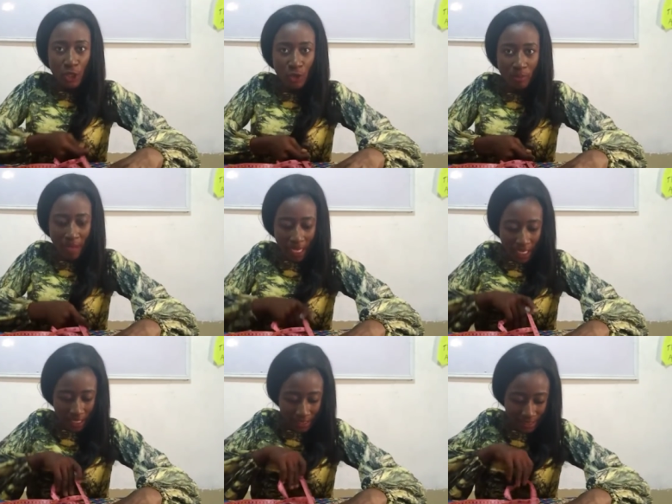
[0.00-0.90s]
You mark
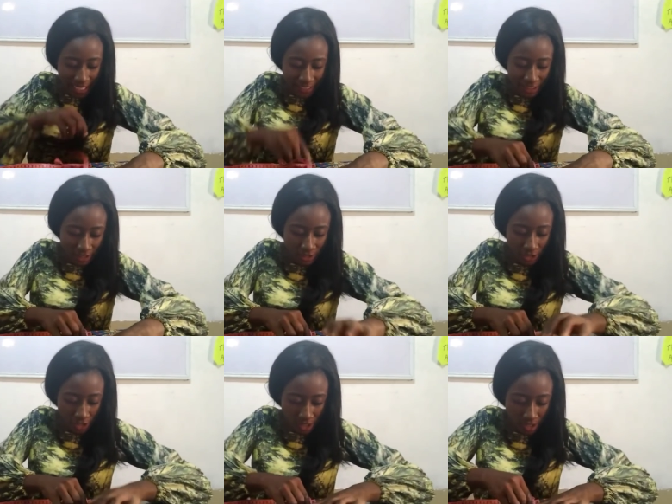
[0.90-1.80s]
9
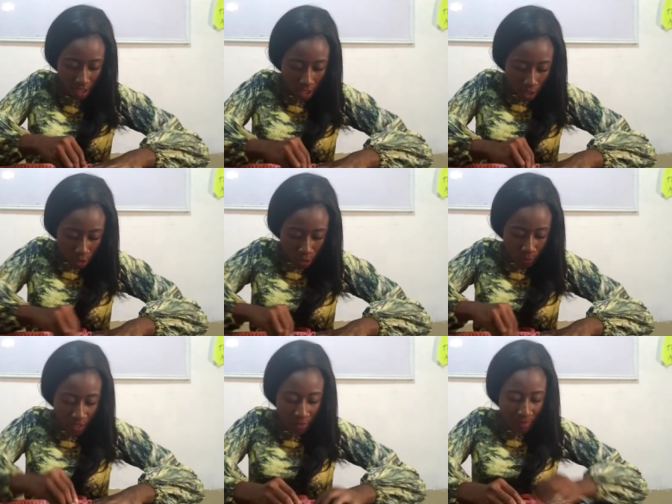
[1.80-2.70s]
inches. So
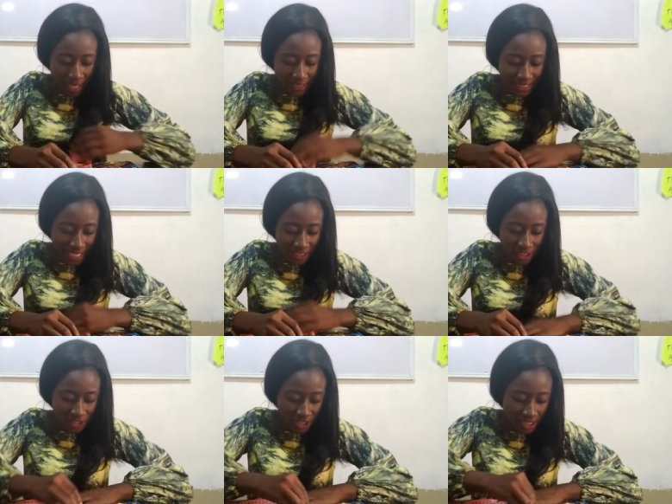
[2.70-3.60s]
when you mark 9
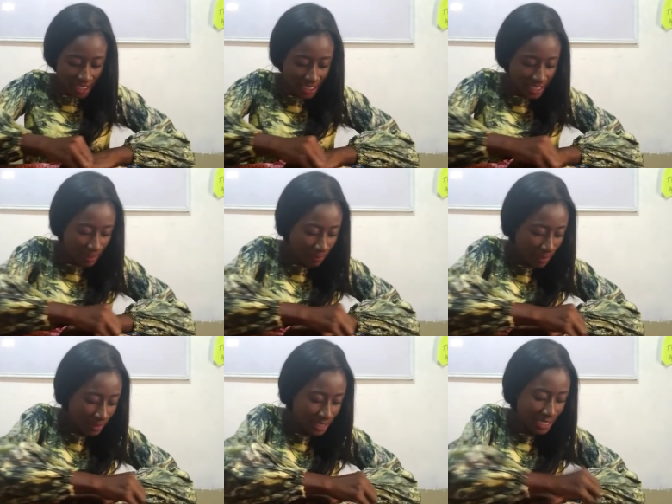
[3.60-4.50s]
inches, it
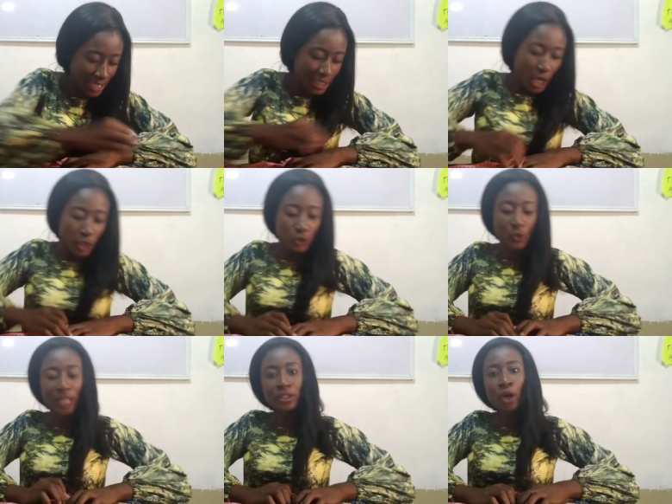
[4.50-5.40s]
simply means that
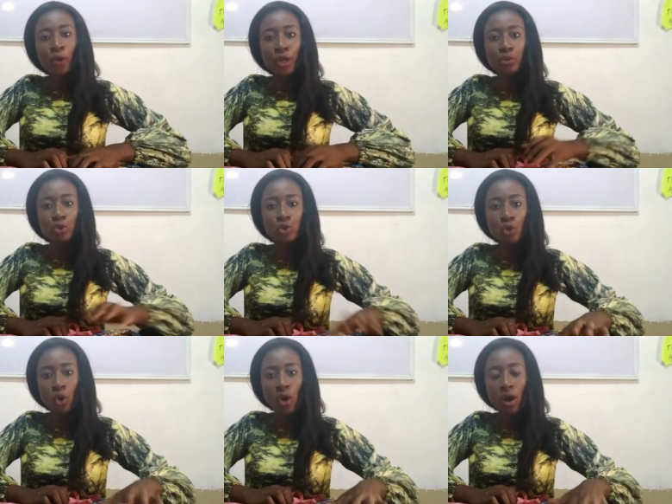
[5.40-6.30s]
you are not going to
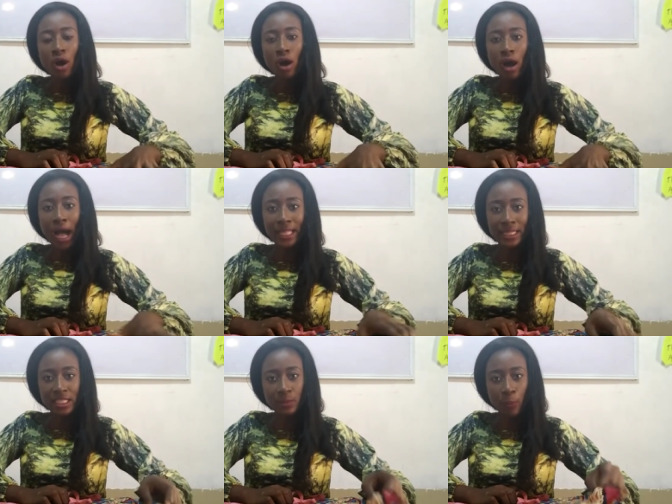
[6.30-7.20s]
sew at
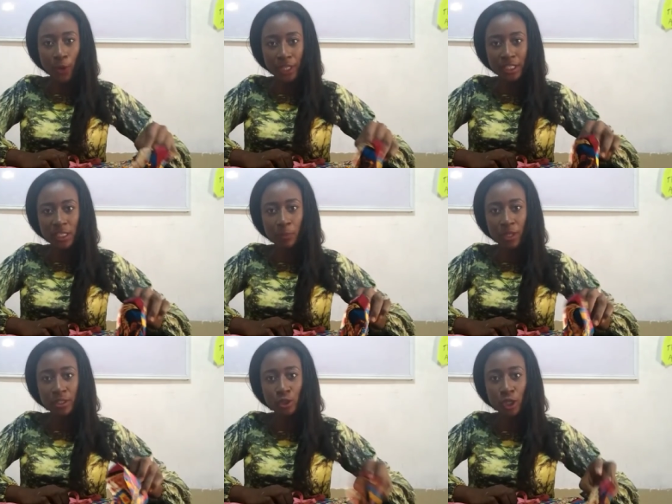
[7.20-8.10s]
this point. This
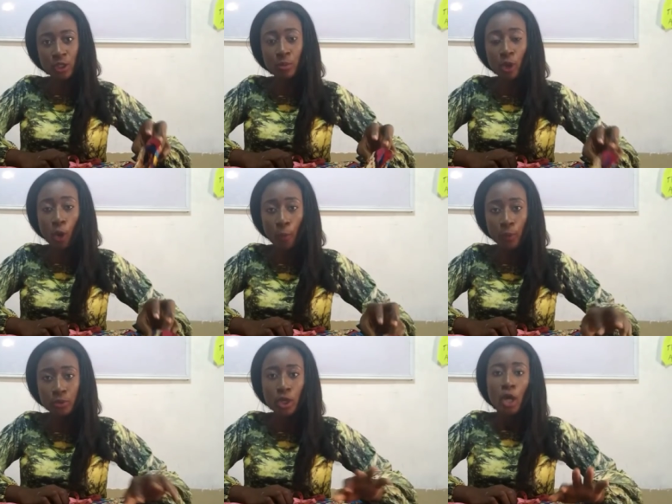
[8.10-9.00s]
point is going to be
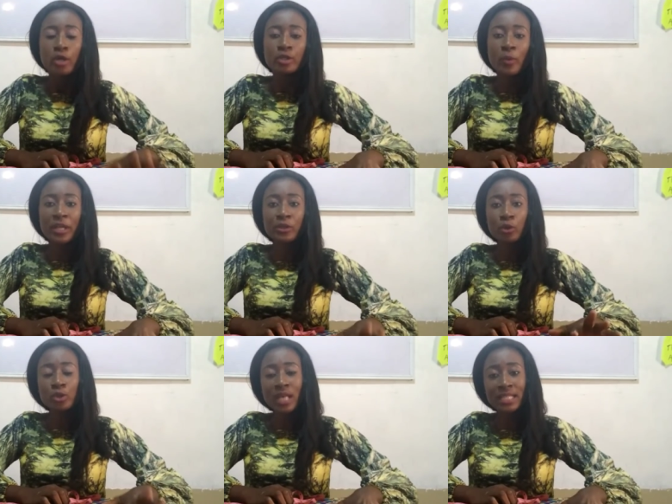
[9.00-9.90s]
open. So when you
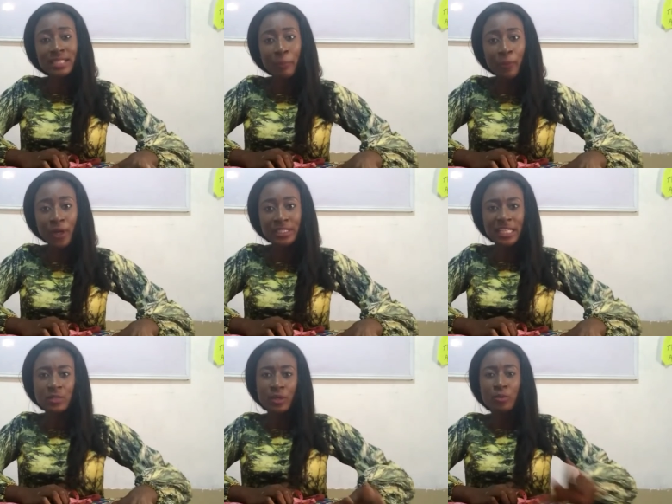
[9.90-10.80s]
don't sew at that point,
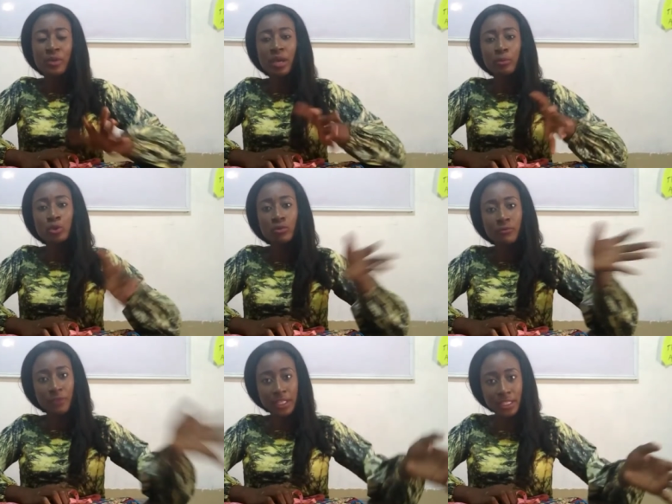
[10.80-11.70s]
that is where you'll be able to
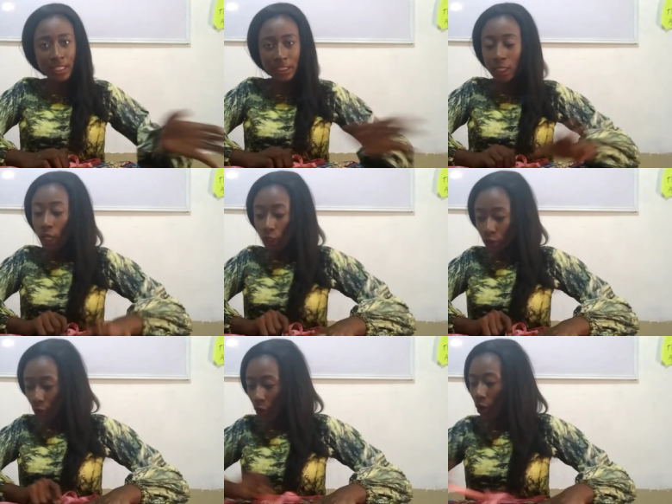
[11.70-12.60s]
fix in
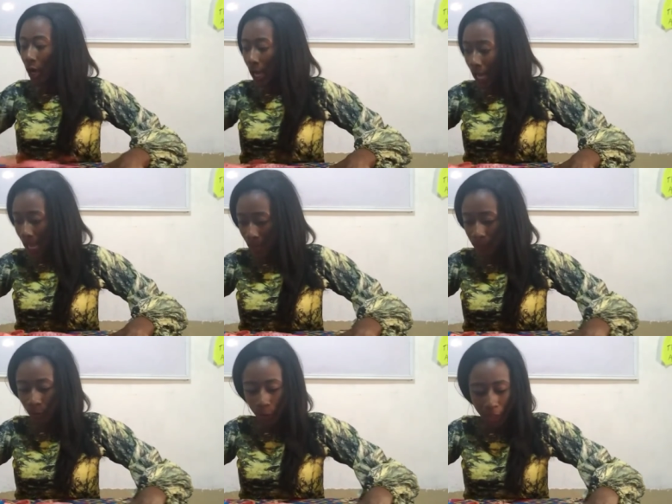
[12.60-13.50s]
your
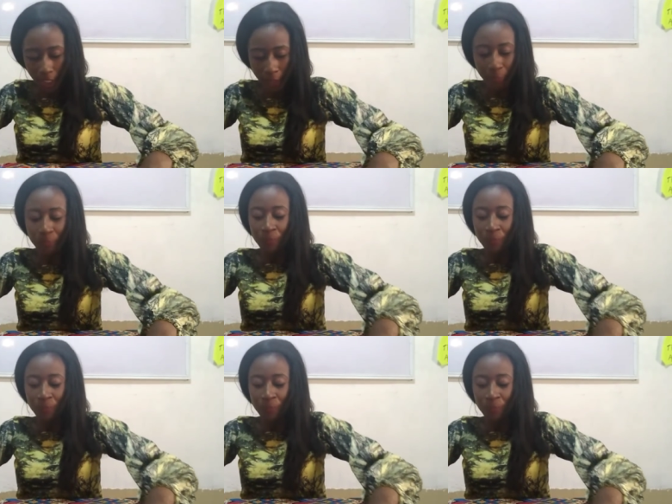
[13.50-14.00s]
arms. Okay,